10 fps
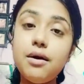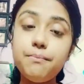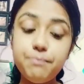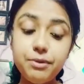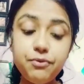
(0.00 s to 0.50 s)

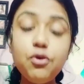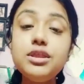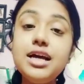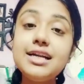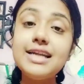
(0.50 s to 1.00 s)
before
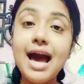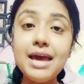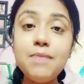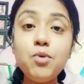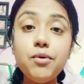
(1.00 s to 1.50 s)
the
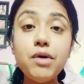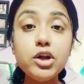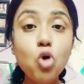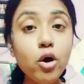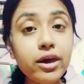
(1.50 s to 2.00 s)
time we were
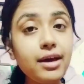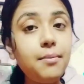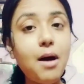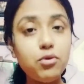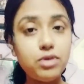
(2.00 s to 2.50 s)
talking
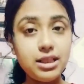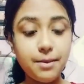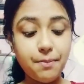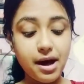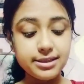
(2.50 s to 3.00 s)
about in the
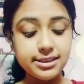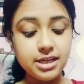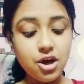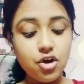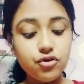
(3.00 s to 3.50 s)
past.
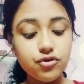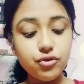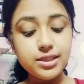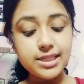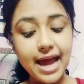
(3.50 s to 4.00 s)
So
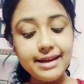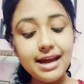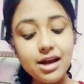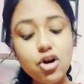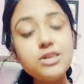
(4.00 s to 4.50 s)

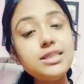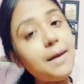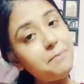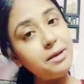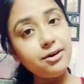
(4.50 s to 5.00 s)
Santa
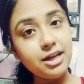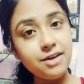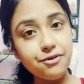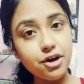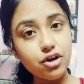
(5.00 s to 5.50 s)
Claus appeared
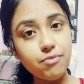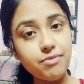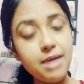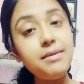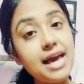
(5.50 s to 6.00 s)
in front of
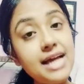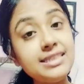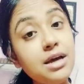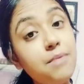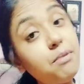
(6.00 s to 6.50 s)
them,
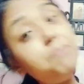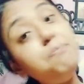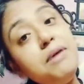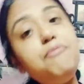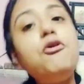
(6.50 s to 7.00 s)
yes, but
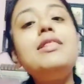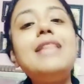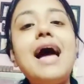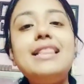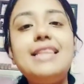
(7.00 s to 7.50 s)
before
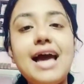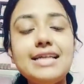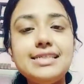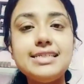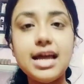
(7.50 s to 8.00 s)
that they
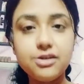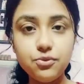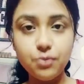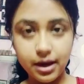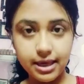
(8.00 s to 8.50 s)
had
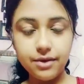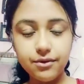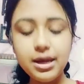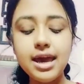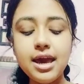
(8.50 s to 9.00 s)
started working,
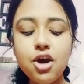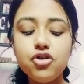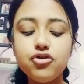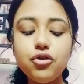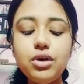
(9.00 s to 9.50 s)
okay.
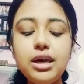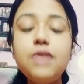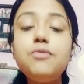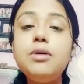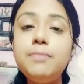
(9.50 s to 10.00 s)
So here
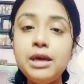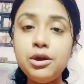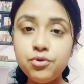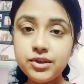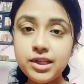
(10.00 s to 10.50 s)
we will be
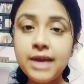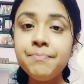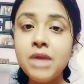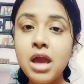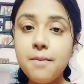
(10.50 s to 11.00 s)
using
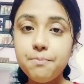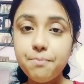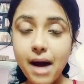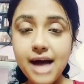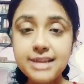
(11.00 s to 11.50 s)

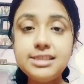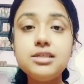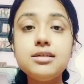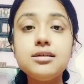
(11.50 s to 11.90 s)
past